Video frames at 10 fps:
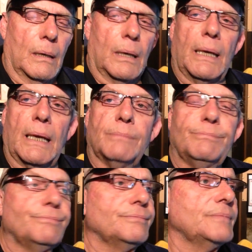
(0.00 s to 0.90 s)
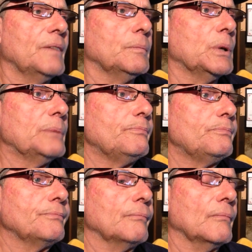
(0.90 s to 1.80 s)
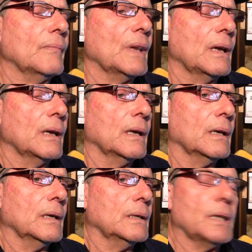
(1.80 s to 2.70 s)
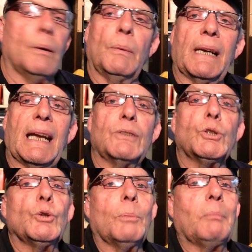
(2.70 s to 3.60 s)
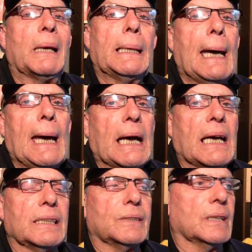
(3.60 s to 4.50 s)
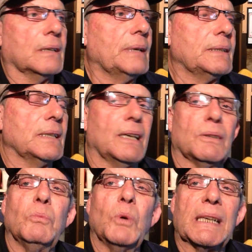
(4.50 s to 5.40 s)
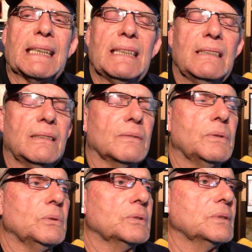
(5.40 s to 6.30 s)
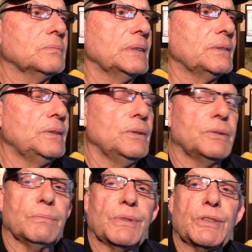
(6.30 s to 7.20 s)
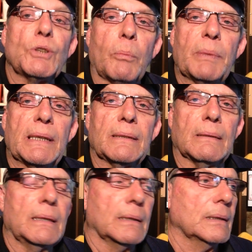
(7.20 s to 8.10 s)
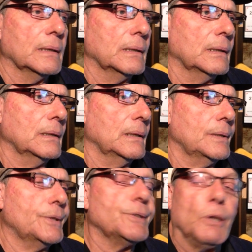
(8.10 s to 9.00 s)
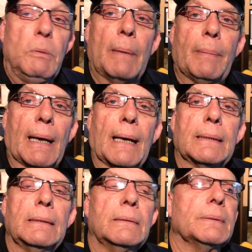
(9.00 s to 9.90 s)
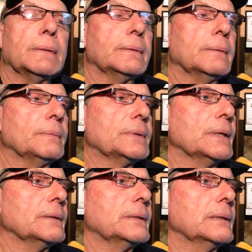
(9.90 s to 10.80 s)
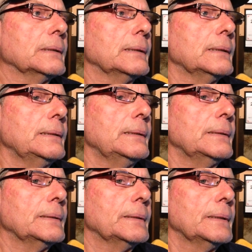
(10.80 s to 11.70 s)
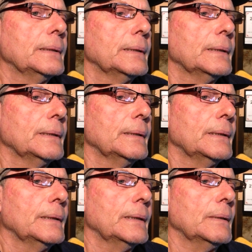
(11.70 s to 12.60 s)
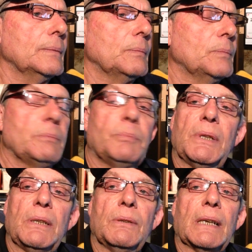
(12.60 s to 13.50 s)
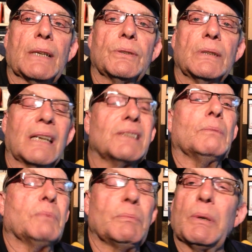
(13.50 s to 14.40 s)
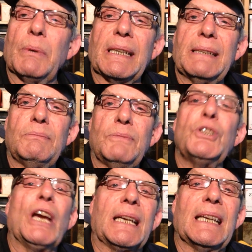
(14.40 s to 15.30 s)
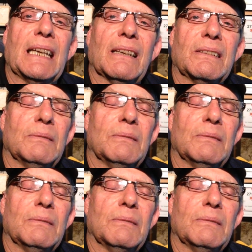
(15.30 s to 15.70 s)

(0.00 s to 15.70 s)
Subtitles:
Anyhow, never mind. So we went out to the plaza. We had to go to Woolies, of course, we had to do some shopping in the supermarket, but that was okay. It went pretty actually, except when we were checking out.